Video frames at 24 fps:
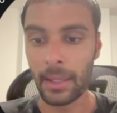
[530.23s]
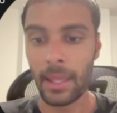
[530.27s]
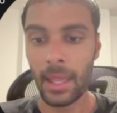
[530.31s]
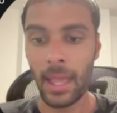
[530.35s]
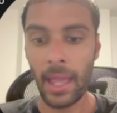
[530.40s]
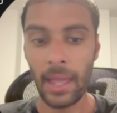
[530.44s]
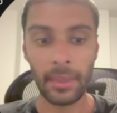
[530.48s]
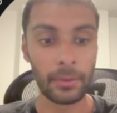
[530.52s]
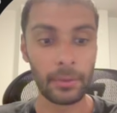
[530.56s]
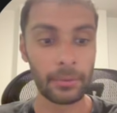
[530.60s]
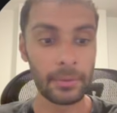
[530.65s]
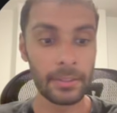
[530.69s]

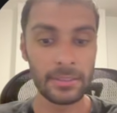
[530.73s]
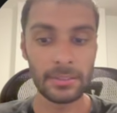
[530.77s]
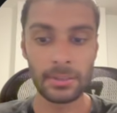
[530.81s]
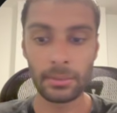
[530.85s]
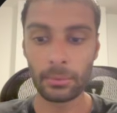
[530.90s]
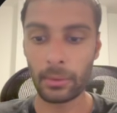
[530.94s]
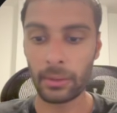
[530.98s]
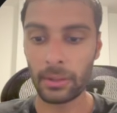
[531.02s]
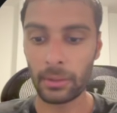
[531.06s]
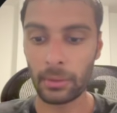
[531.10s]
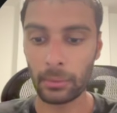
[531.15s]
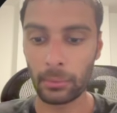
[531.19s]
And the reason why
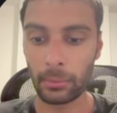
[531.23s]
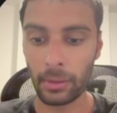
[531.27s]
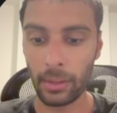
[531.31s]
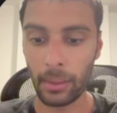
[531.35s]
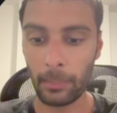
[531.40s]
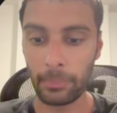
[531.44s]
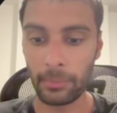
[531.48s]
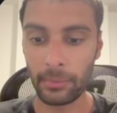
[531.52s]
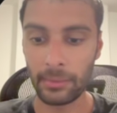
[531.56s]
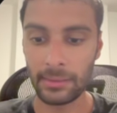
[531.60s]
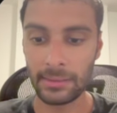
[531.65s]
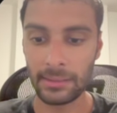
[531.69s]
you want to
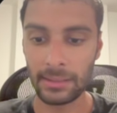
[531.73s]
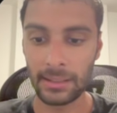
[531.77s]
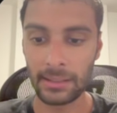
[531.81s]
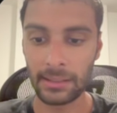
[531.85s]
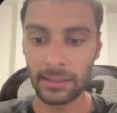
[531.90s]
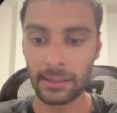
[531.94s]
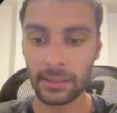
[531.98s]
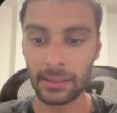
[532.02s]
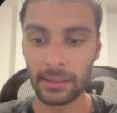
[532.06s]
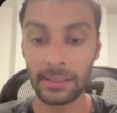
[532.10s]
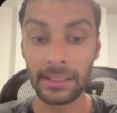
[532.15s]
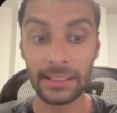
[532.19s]
upload this
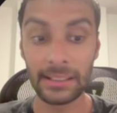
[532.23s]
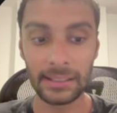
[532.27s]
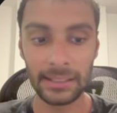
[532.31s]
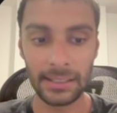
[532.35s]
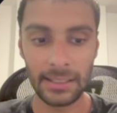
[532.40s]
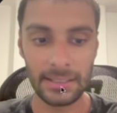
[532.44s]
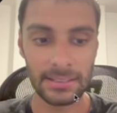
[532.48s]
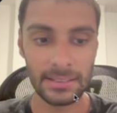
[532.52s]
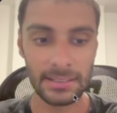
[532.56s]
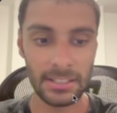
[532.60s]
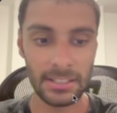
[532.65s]
lead list is